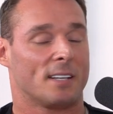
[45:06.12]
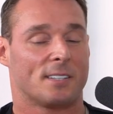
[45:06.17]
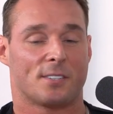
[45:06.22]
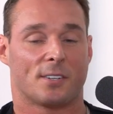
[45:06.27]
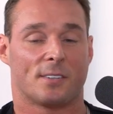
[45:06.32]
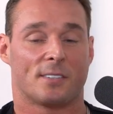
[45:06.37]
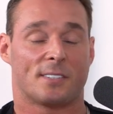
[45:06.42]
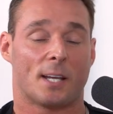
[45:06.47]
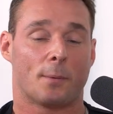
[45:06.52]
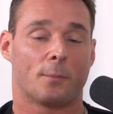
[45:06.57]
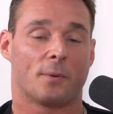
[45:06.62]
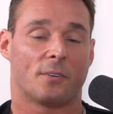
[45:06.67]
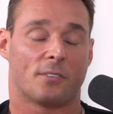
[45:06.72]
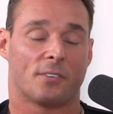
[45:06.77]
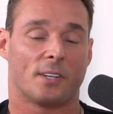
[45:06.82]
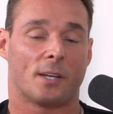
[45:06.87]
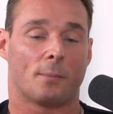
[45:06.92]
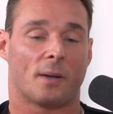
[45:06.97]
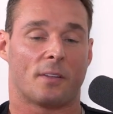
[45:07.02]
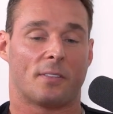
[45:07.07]
And so the same with
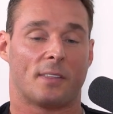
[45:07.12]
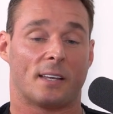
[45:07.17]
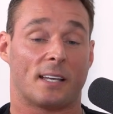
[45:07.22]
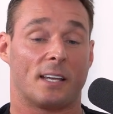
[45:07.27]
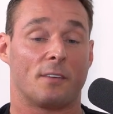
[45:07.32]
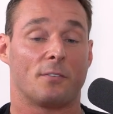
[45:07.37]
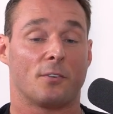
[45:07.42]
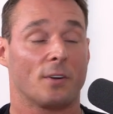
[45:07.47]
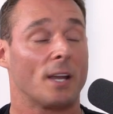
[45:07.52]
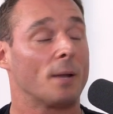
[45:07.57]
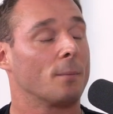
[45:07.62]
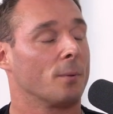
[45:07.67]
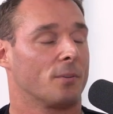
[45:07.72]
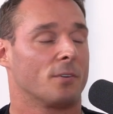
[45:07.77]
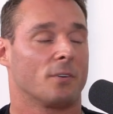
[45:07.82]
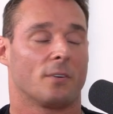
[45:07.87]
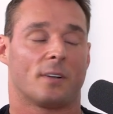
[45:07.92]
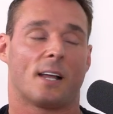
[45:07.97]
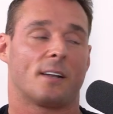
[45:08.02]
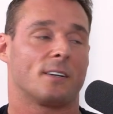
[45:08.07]
sleep. I think if you're able
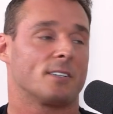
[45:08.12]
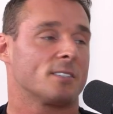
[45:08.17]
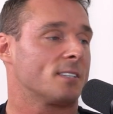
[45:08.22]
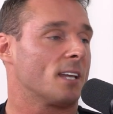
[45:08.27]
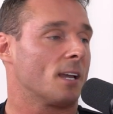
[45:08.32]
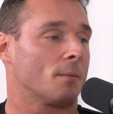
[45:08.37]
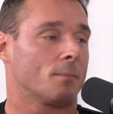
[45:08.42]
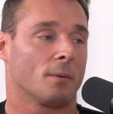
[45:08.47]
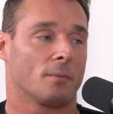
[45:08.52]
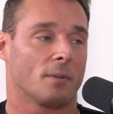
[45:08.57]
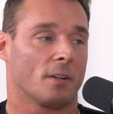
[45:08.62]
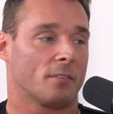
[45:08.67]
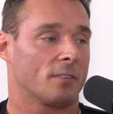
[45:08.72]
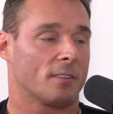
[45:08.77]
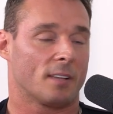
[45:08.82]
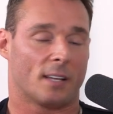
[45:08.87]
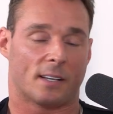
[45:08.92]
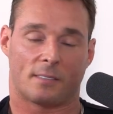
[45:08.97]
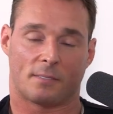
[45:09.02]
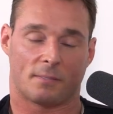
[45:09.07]
to, and I understand people
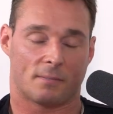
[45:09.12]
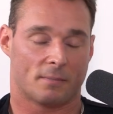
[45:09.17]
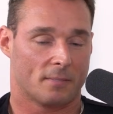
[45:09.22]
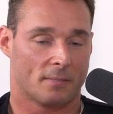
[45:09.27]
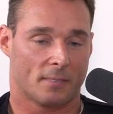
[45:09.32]
like,